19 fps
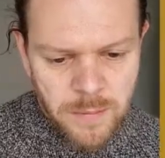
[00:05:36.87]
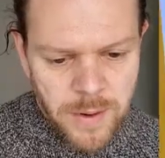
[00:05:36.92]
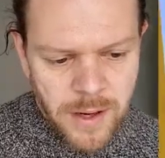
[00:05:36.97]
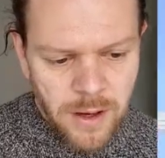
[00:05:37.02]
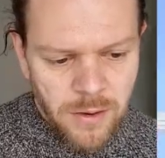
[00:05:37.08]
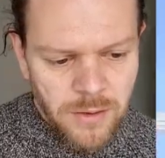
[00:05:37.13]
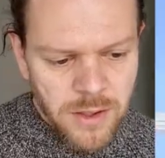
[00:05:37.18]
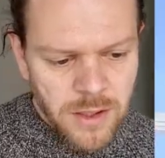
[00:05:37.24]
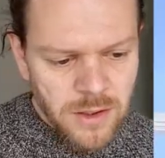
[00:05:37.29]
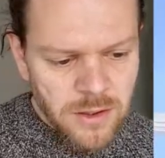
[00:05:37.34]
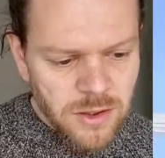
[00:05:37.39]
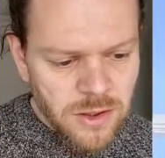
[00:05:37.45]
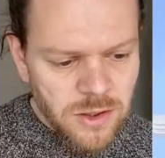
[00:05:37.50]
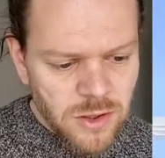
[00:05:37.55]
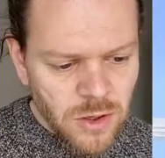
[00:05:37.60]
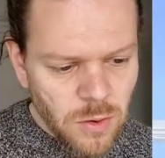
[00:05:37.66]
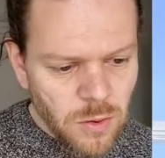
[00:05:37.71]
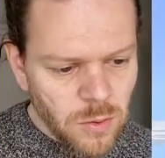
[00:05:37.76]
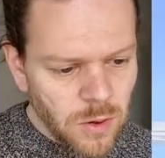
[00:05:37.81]
about the
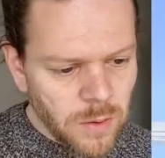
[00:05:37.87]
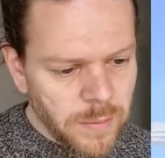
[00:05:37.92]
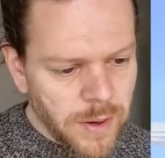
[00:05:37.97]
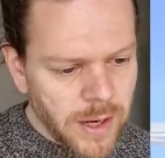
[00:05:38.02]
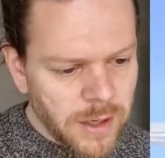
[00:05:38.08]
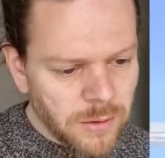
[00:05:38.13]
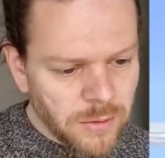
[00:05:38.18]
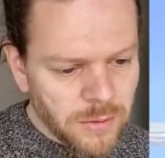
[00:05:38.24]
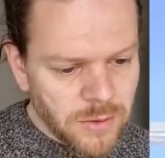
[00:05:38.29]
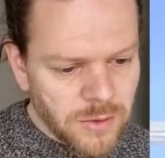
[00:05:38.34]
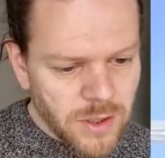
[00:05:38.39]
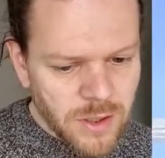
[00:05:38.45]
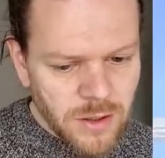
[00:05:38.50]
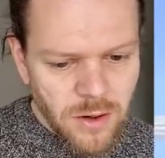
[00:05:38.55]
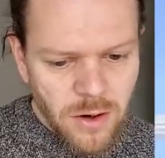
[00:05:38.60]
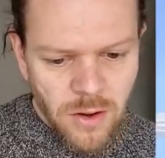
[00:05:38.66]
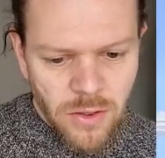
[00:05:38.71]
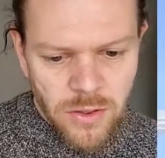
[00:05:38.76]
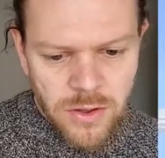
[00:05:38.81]
solar panels that
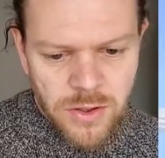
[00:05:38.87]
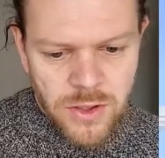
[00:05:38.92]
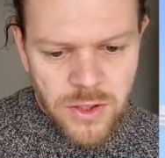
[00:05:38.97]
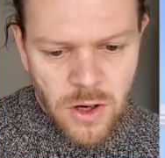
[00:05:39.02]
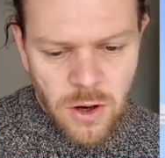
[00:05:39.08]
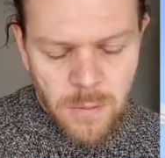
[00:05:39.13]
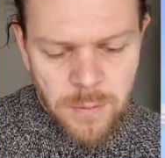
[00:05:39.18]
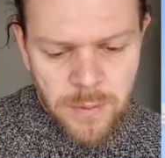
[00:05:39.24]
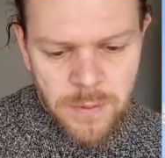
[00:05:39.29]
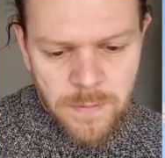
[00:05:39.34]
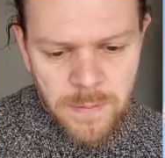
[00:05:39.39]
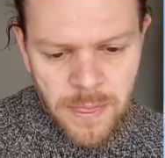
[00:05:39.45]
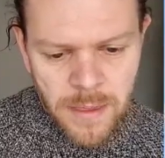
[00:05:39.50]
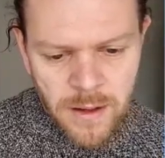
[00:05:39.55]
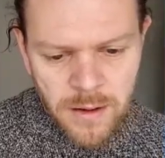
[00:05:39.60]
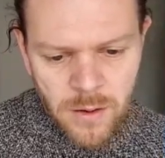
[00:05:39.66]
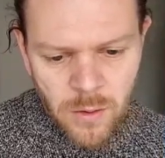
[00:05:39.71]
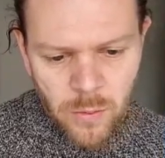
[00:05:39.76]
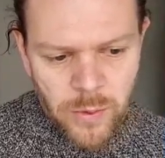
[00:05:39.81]
are on the top
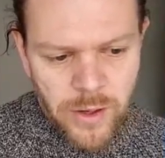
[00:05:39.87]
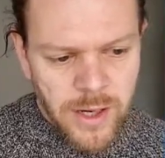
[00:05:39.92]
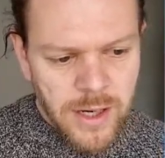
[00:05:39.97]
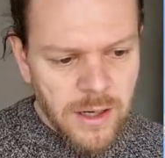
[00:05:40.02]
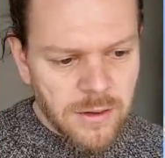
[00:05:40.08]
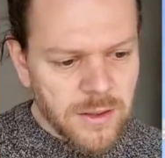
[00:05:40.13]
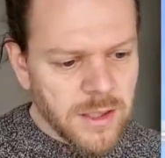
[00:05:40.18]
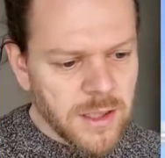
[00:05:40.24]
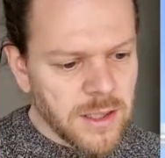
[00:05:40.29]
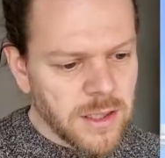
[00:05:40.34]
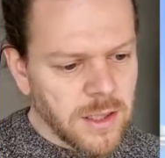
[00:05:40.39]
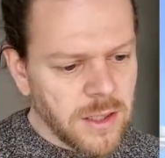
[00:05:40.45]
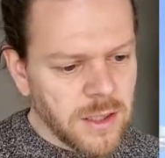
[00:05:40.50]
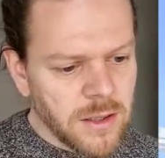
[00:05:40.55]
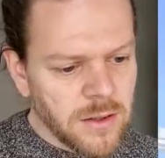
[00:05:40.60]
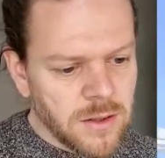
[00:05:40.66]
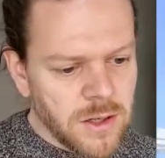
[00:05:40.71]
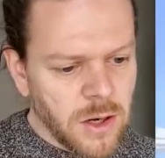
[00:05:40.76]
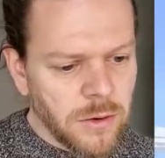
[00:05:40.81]
when we head out to this
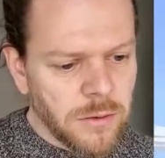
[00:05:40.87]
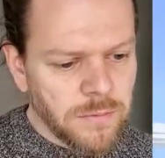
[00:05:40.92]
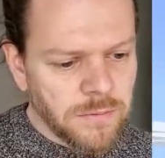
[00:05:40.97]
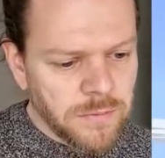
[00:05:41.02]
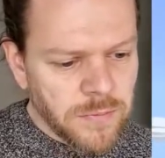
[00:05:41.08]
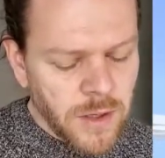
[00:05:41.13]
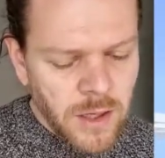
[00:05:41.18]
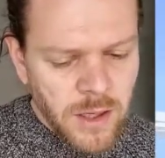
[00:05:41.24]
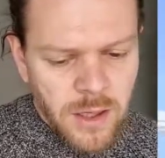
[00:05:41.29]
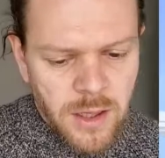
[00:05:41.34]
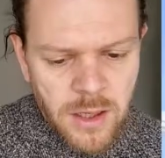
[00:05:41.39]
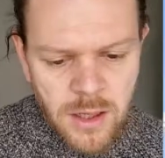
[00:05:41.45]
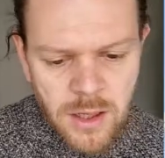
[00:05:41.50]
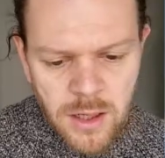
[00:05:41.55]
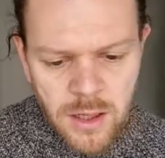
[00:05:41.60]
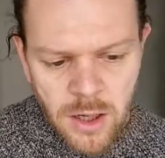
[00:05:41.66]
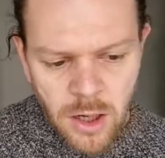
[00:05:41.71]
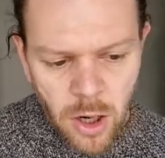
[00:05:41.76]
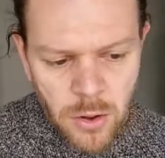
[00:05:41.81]
guy. So,
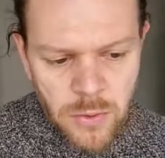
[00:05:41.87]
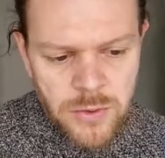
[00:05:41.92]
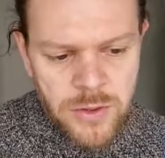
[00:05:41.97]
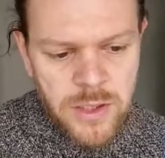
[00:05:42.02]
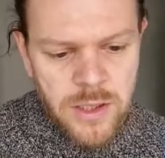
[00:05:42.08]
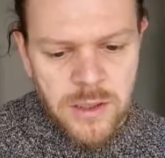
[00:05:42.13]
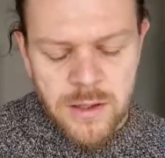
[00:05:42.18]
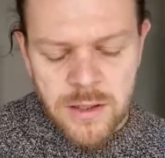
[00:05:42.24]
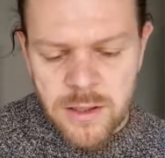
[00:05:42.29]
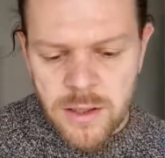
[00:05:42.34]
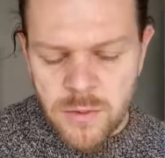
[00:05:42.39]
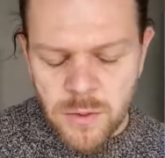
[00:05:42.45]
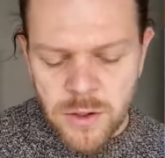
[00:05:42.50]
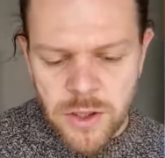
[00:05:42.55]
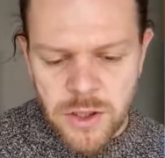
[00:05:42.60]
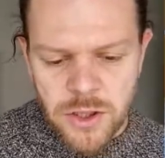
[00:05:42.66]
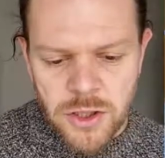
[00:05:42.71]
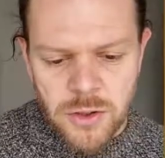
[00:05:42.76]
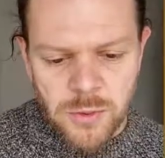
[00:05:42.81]
closing. This is what
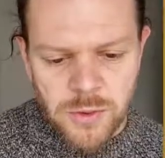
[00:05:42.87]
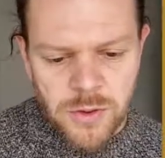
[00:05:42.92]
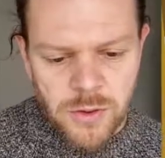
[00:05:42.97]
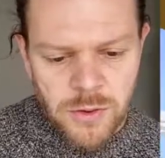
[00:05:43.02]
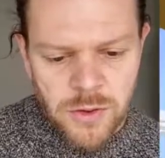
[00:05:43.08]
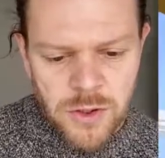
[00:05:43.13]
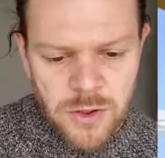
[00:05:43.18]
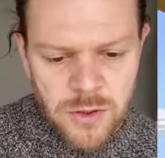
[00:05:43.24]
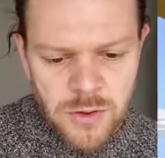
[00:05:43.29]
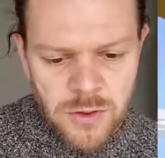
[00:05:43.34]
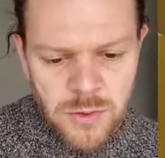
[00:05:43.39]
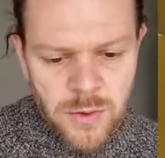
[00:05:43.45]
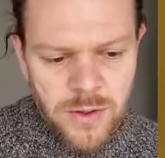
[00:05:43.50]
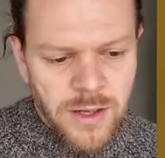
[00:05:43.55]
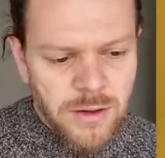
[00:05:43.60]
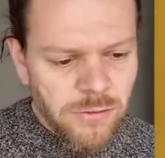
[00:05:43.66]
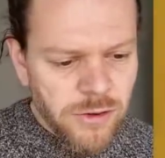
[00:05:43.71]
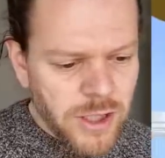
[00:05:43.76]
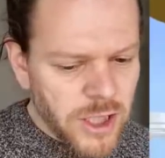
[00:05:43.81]
you should do with your students
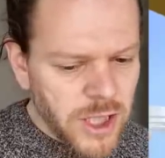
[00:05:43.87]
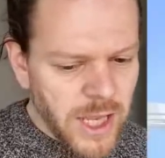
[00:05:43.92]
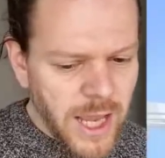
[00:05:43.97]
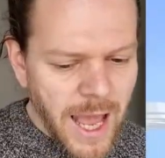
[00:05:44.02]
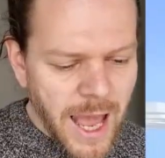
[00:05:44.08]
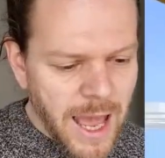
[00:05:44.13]
when they reach the